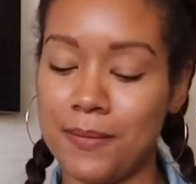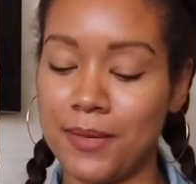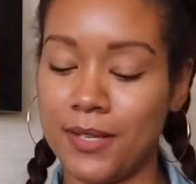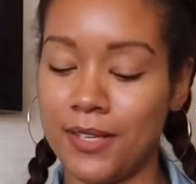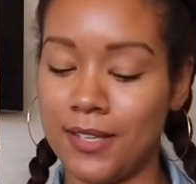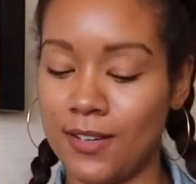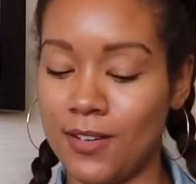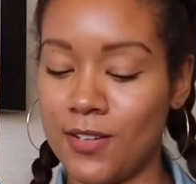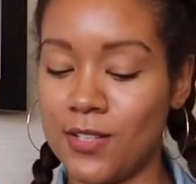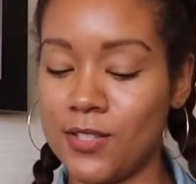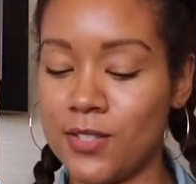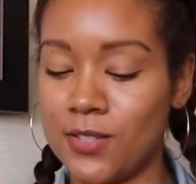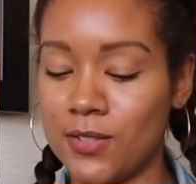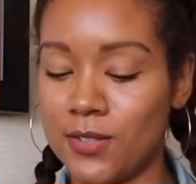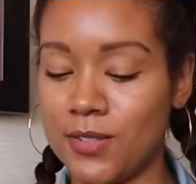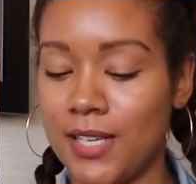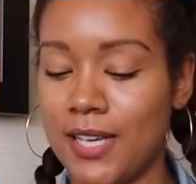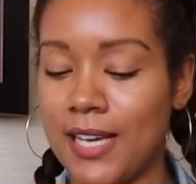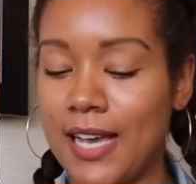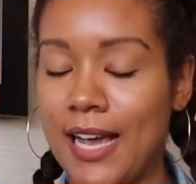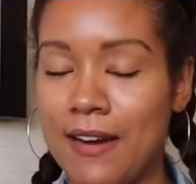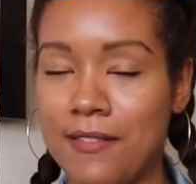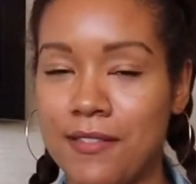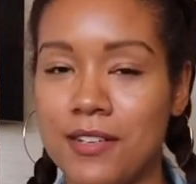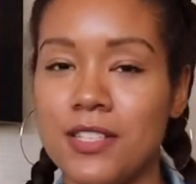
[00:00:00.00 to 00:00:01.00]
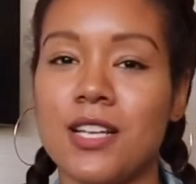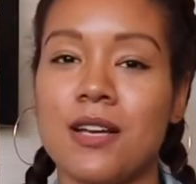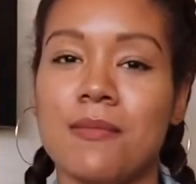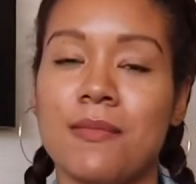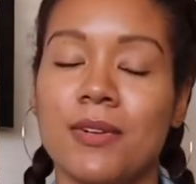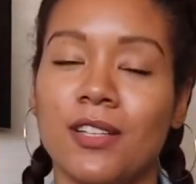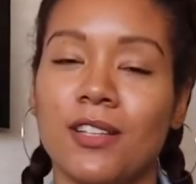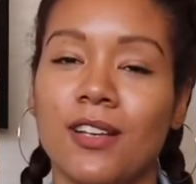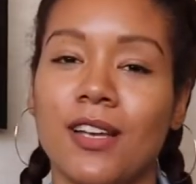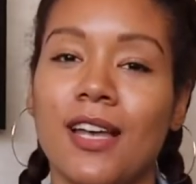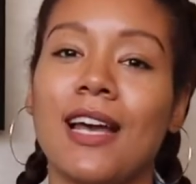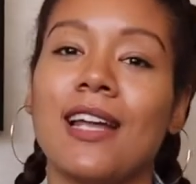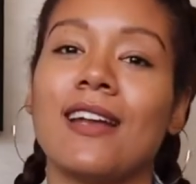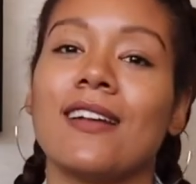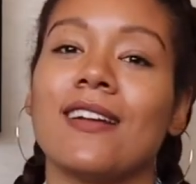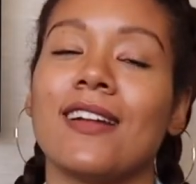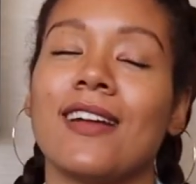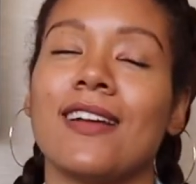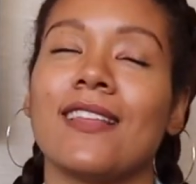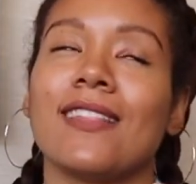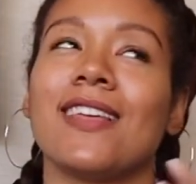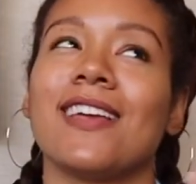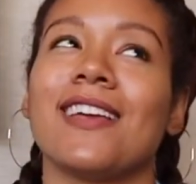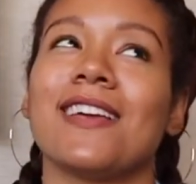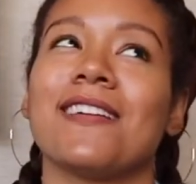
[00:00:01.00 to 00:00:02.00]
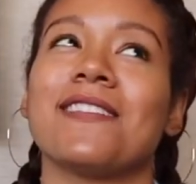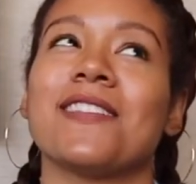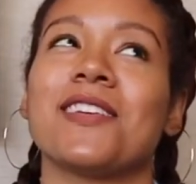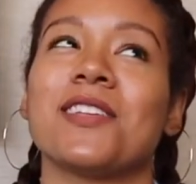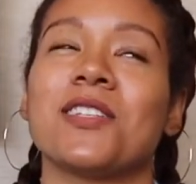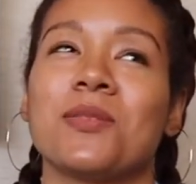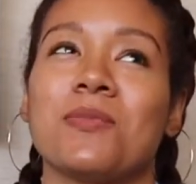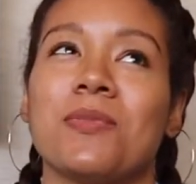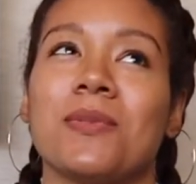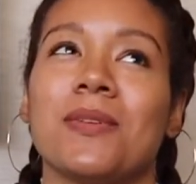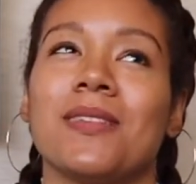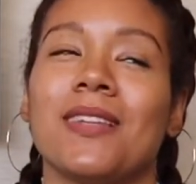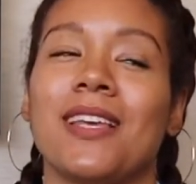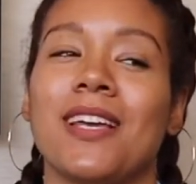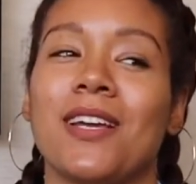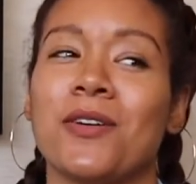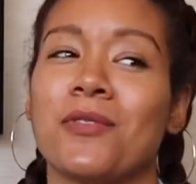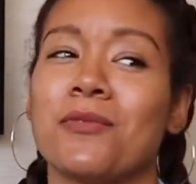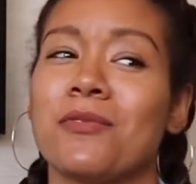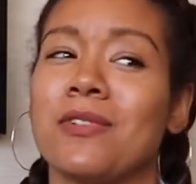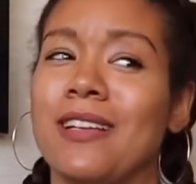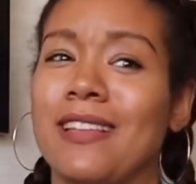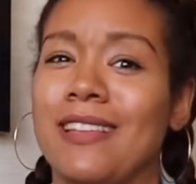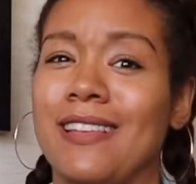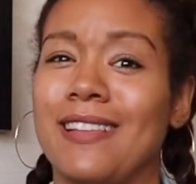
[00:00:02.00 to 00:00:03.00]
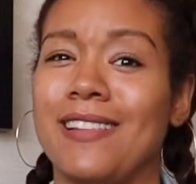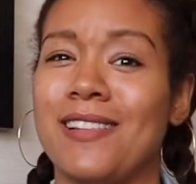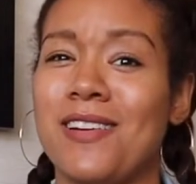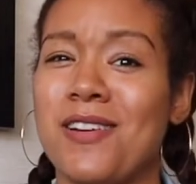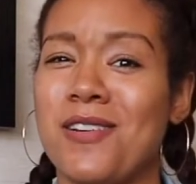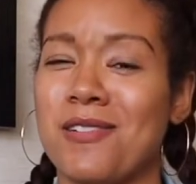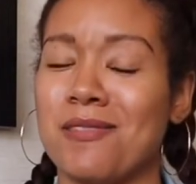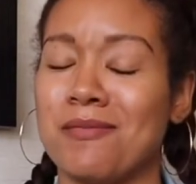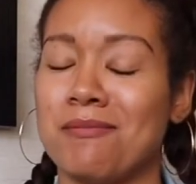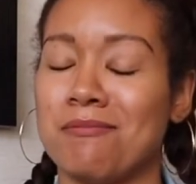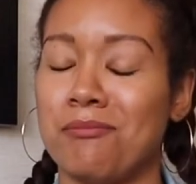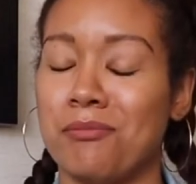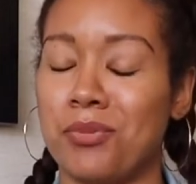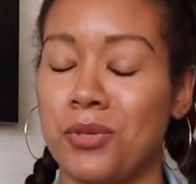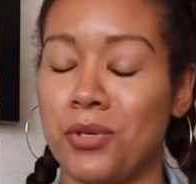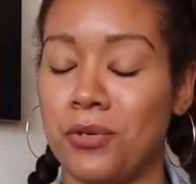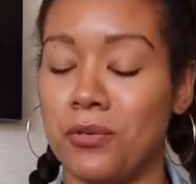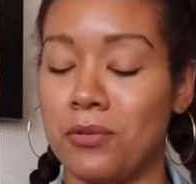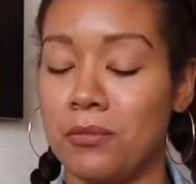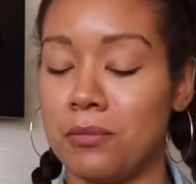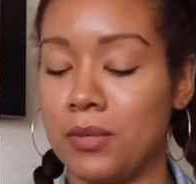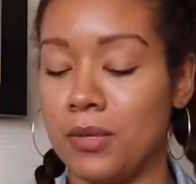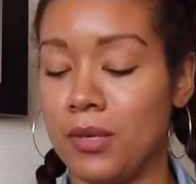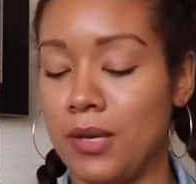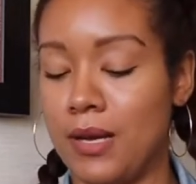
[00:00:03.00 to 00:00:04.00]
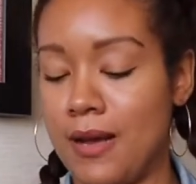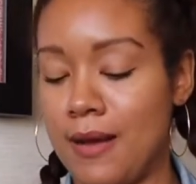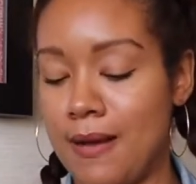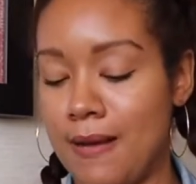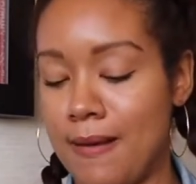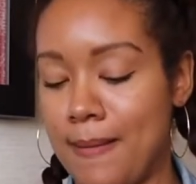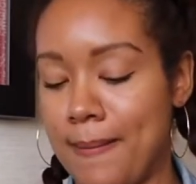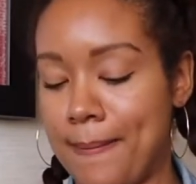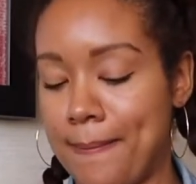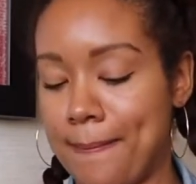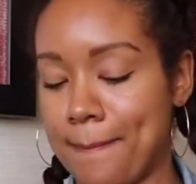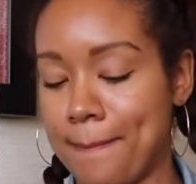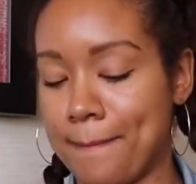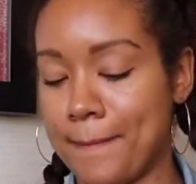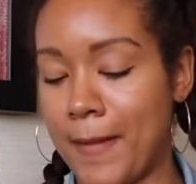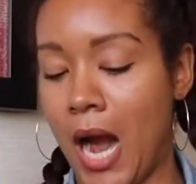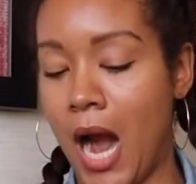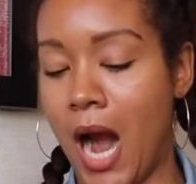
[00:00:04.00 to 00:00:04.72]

but it also like every time I look at it, I think of it as like a really long pube. Um,